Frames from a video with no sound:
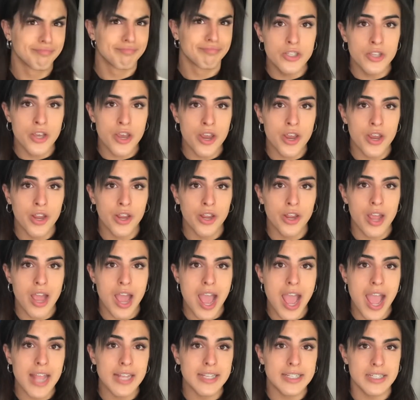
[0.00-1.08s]
so
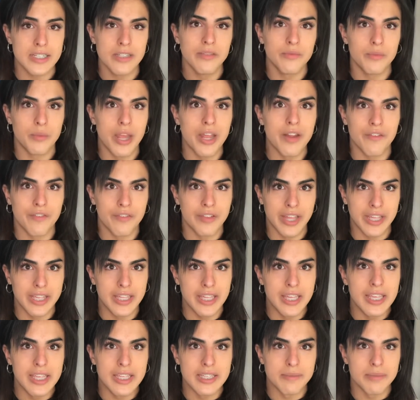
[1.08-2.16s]
I didn't wear it for, like,
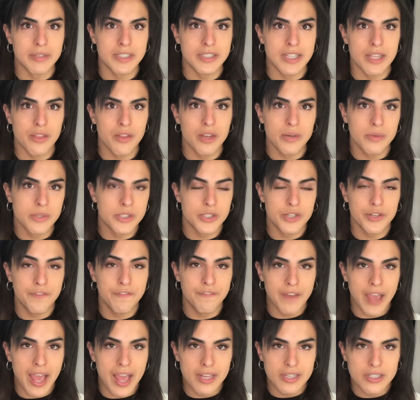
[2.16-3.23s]
years because I thought I was too
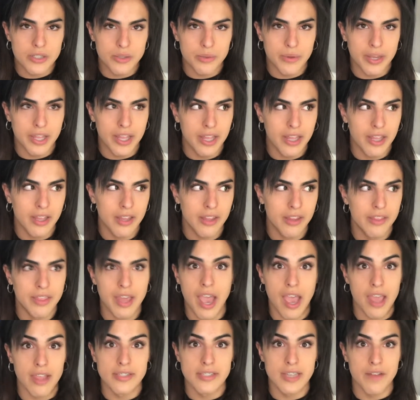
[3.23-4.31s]
fat to wear
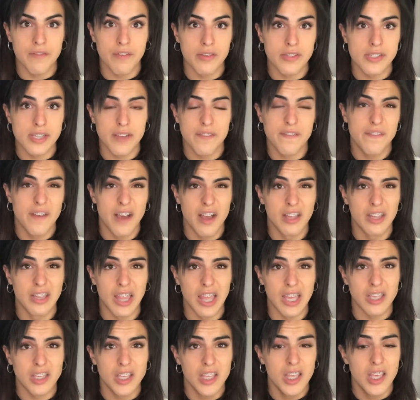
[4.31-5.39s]
that stuff. I was like, fuck,
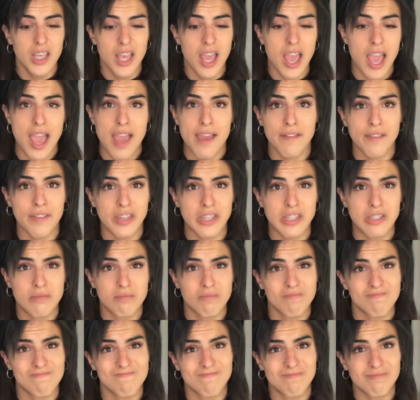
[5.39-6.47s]
like, I, like,
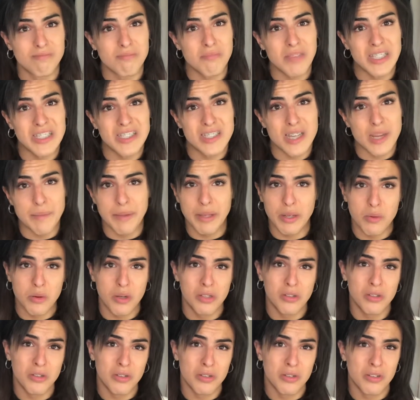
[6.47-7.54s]
my stomach
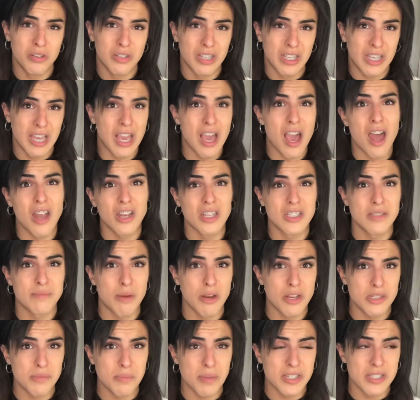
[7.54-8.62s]
won't look good. Like, I can't
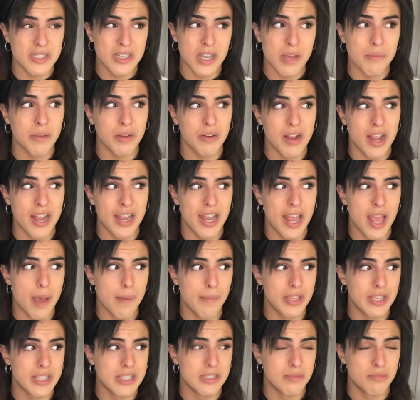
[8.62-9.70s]
expose my stomach right now
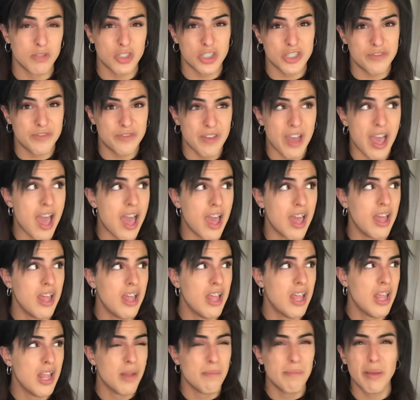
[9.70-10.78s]
because I'm just fat.
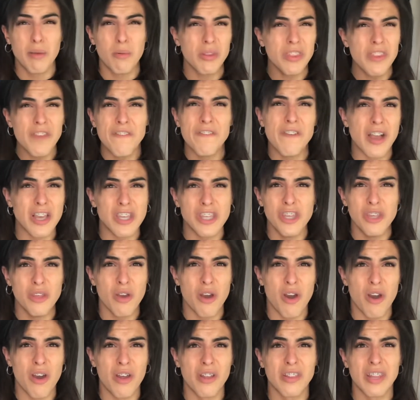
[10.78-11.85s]
I'm like, what the fuck are you
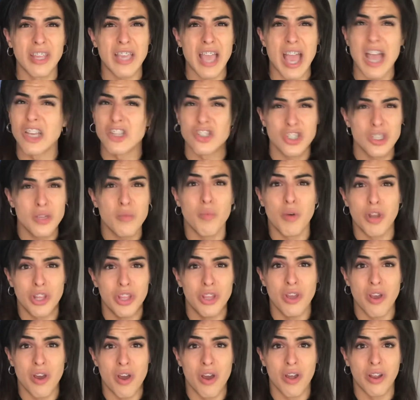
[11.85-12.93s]
on? Like, actually, what are
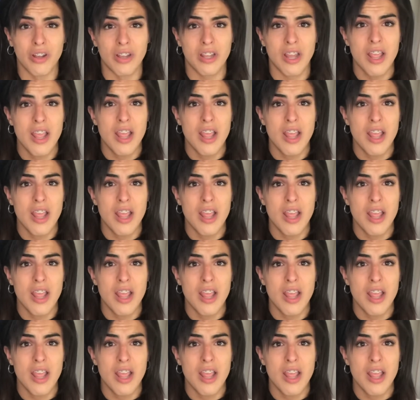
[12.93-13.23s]
you on?